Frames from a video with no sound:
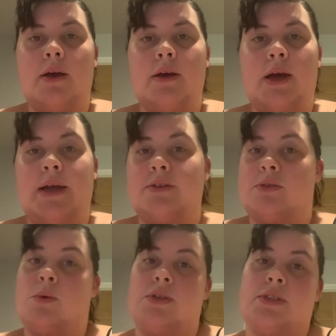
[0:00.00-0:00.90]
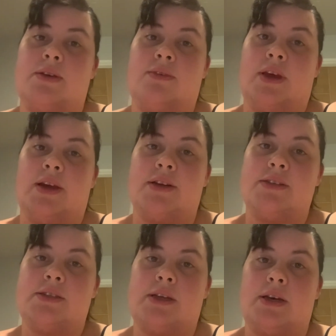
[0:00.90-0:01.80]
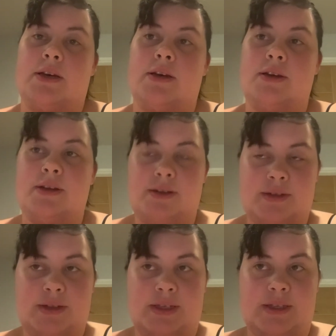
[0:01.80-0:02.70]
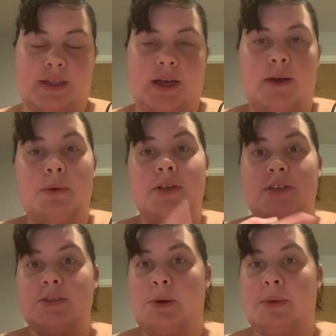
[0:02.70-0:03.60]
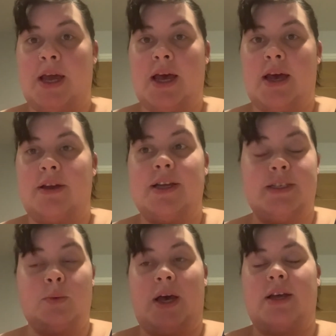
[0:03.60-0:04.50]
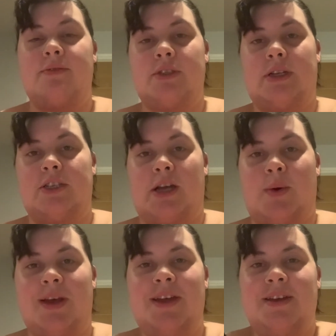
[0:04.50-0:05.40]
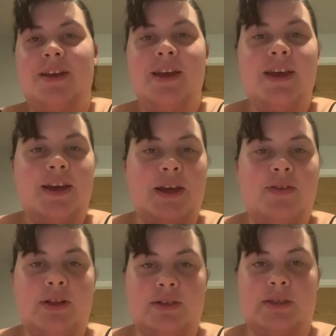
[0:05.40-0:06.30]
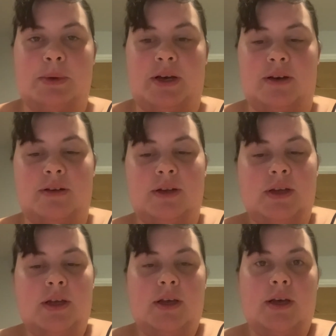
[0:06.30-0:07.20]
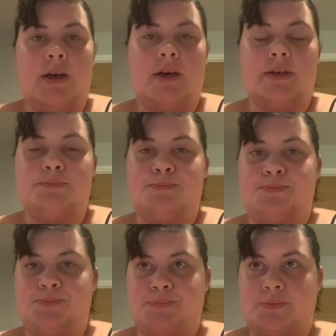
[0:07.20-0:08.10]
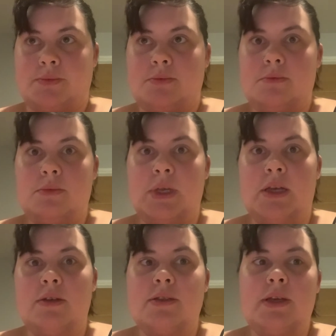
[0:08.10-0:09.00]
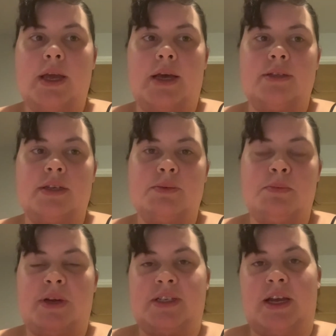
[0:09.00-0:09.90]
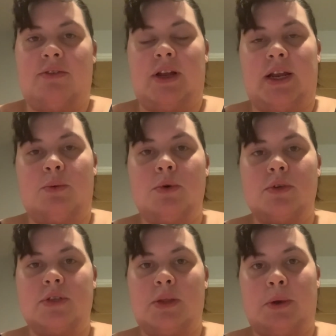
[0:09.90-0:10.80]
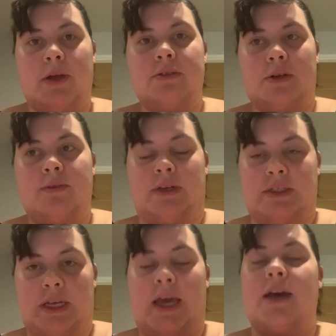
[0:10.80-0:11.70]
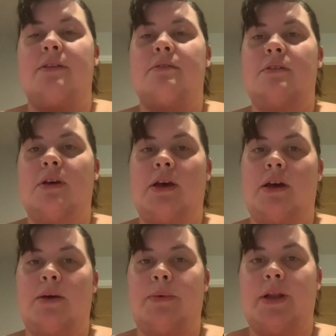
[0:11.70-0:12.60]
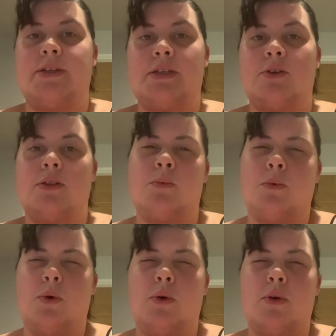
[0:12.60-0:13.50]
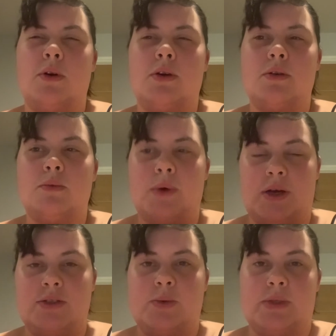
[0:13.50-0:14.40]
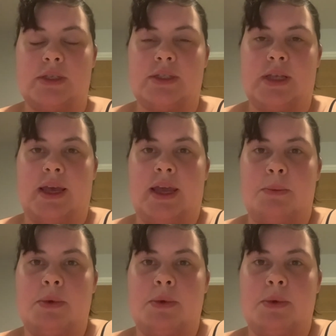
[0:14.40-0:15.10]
I just want it fixed uh, and things like that. I apologise about my hair, it is wet, I've just had a shower and if it looks a bit odd. Um, so yes, yeah, so that's been my day really. Walked to the post office again um, and I did another walk while she was asleep